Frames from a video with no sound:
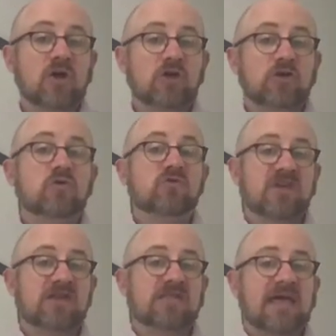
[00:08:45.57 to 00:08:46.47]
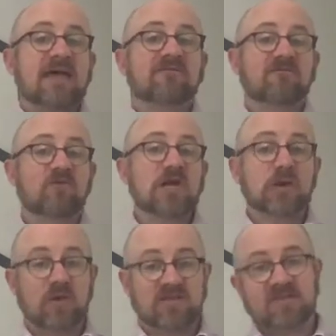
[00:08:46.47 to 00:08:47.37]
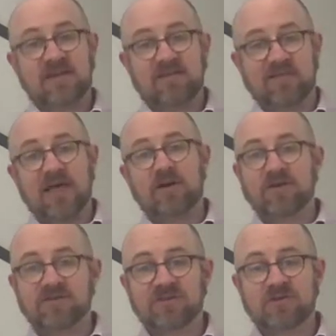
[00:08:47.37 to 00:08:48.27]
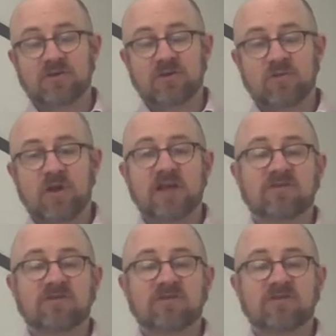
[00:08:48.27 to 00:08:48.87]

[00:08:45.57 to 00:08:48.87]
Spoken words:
using that frequency of letters, right?